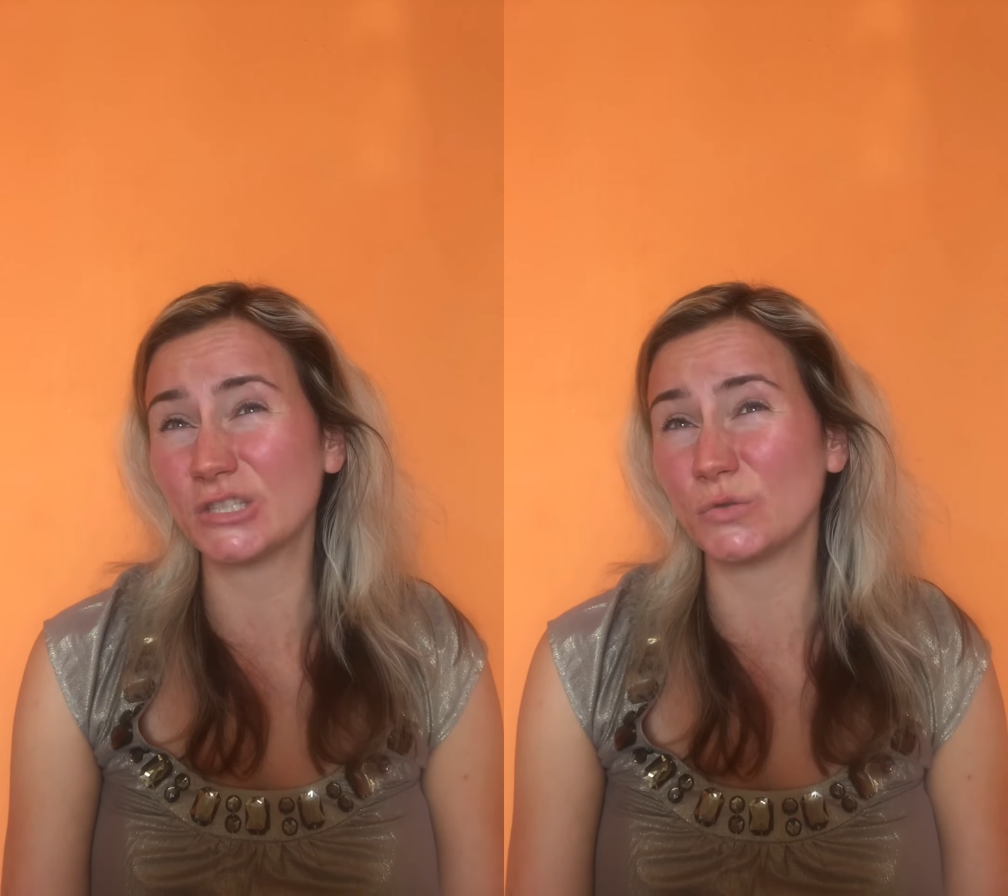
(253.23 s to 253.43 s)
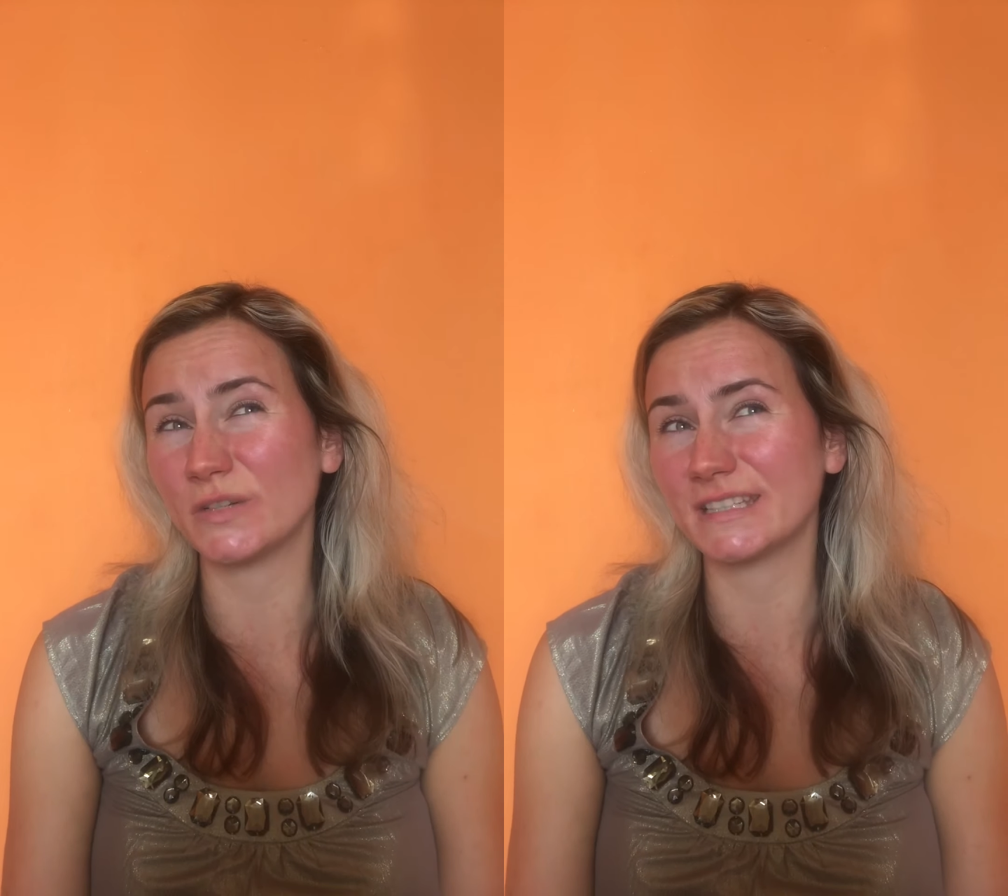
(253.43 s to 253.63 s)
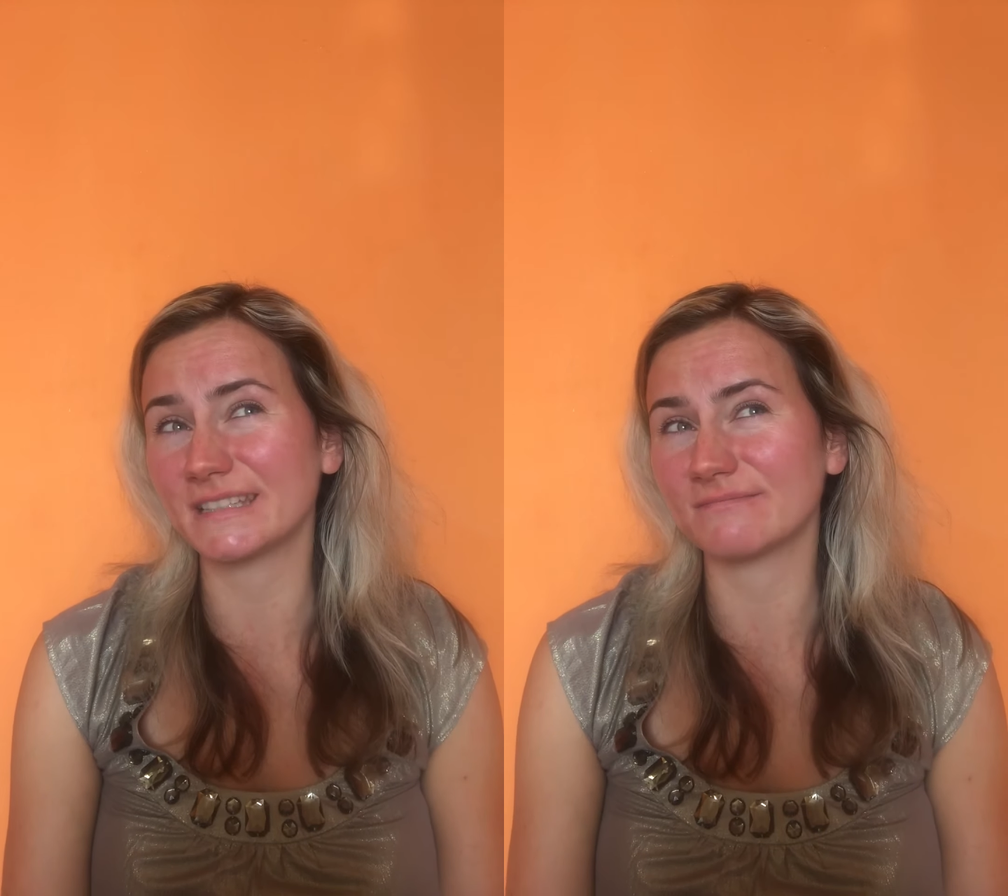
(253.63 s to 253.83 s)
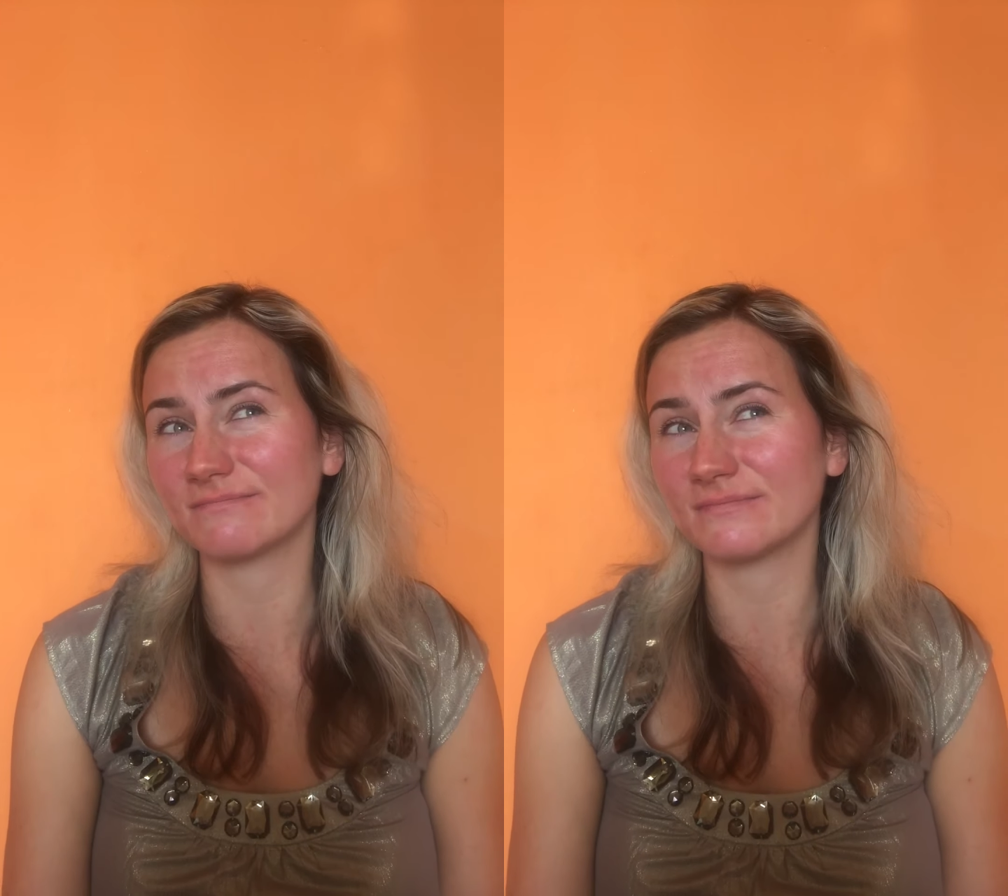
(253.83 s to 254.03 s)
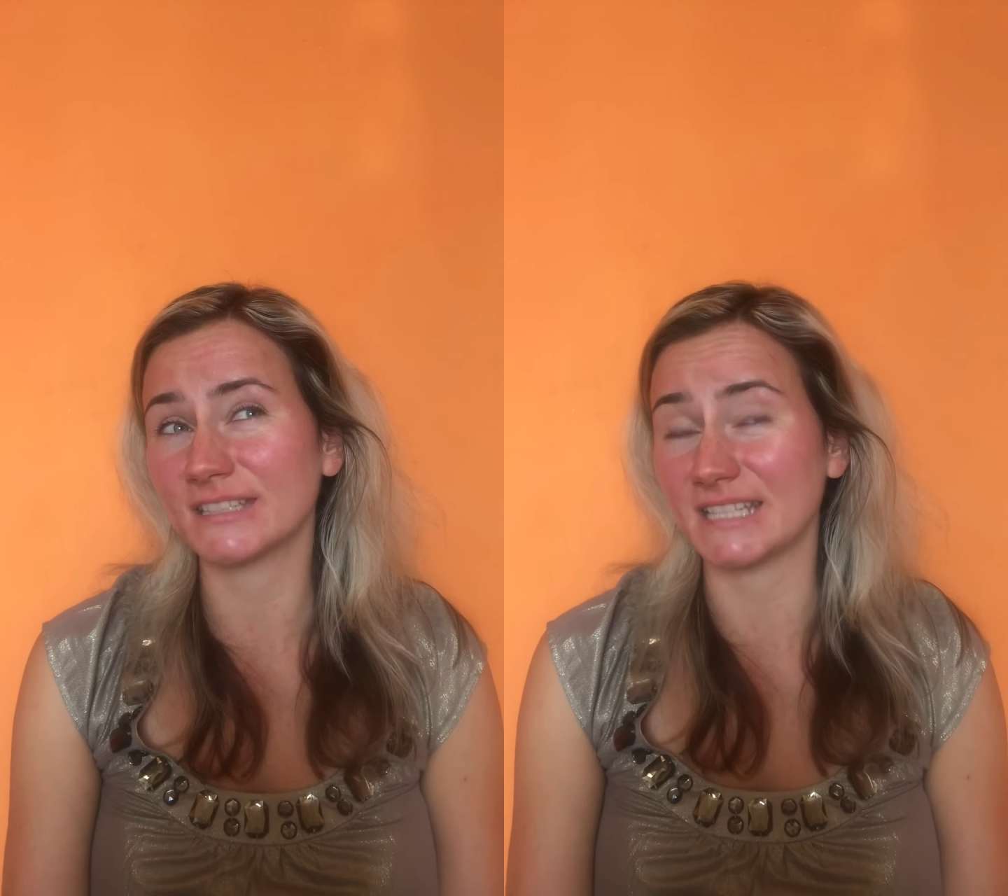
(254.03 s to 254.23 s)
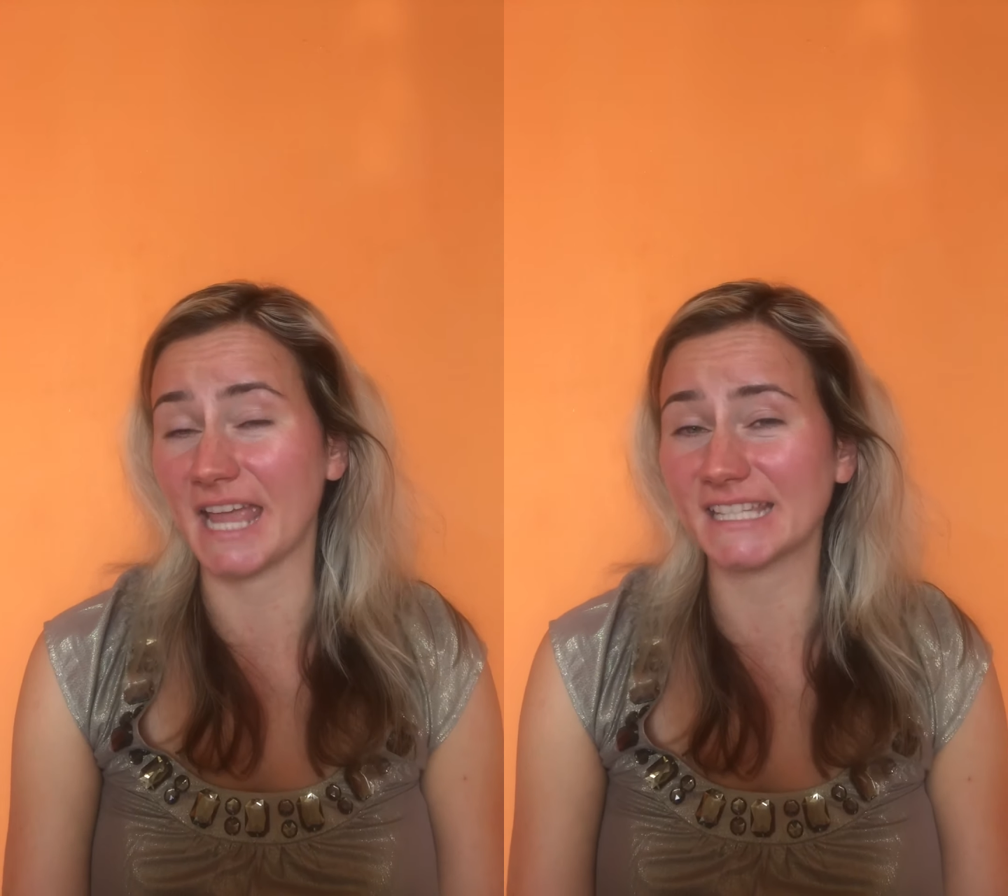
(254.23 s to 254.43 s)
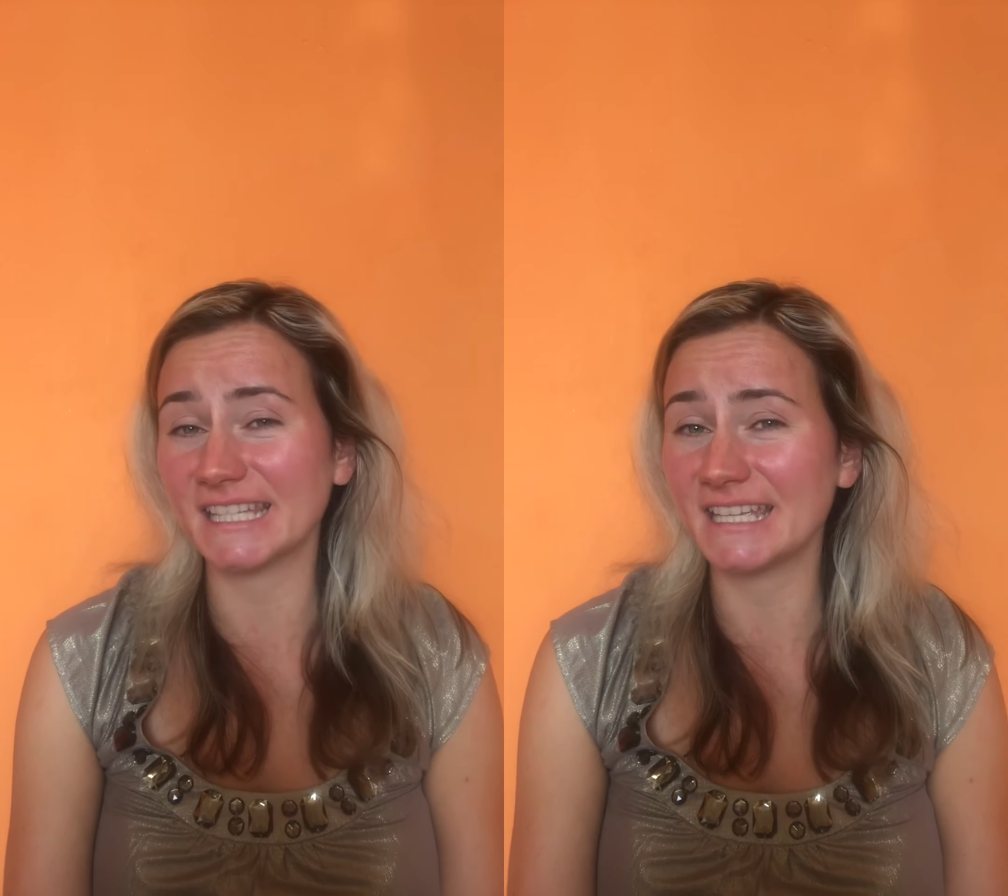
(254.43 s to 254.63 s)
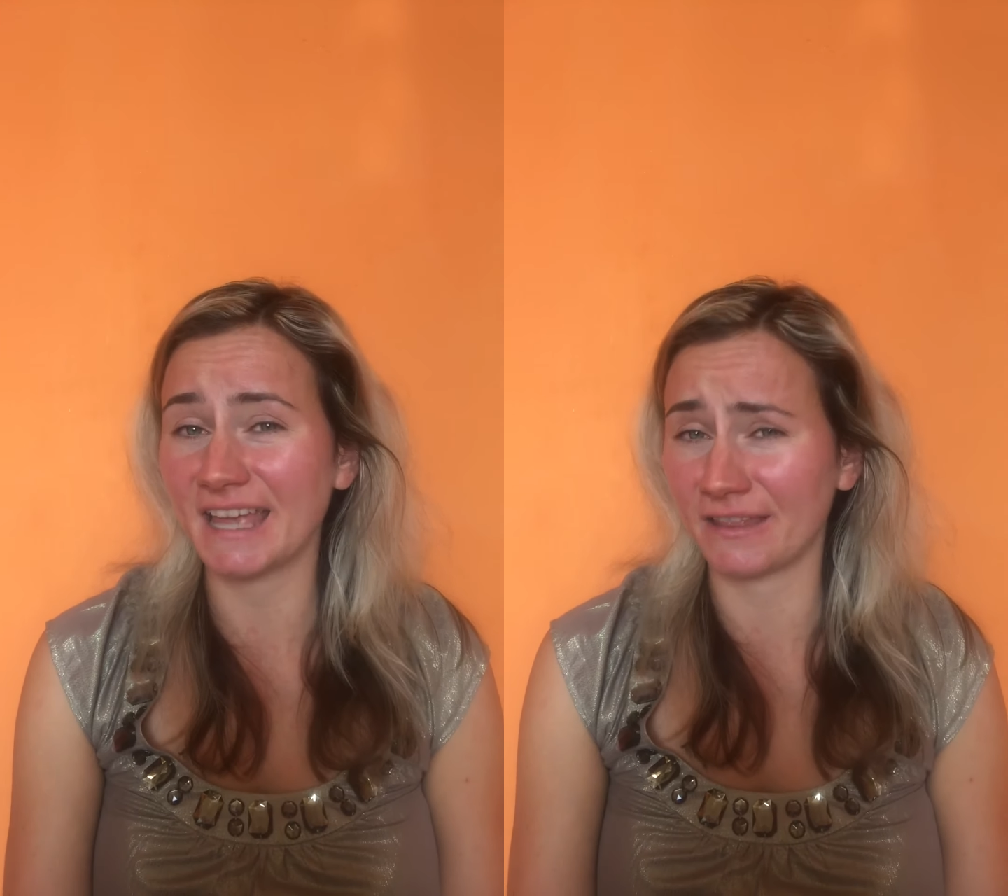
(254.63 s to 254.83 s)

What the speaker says: do it the next day